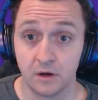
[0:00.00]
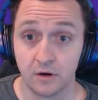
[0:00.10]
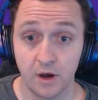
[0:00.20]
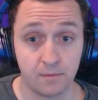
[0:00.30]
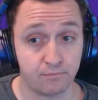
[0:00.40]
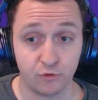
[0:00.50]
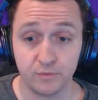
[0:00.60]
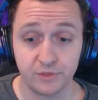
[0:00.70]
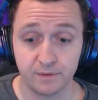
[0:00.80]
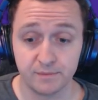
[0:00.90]
All right,
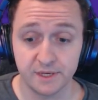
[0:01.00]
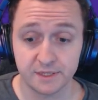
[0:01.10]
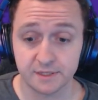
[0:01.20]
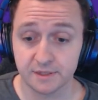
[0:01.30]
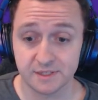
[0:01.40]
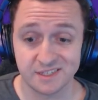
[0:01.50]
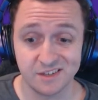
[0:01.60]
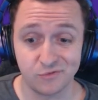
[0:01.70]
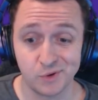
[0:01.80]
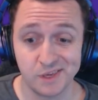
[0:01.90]
Bournemouth up next. Let's see
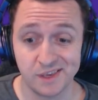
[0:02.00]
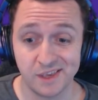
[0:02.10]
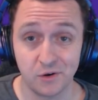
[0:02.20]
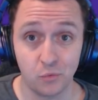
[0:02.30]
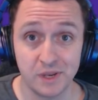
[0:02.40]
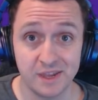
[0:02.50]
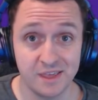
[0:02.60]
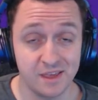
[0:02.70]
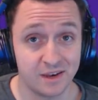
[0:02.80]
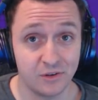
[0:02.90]
if we can get a win
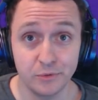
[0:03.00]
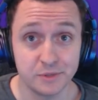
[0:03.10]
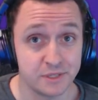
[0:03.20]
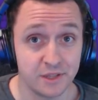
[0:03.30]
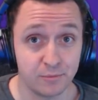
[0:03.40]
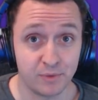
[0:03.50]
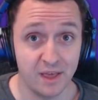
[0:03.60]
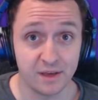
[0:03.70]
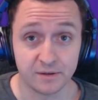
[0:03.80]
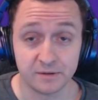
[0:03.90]
here and lose another
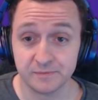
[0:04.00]
player.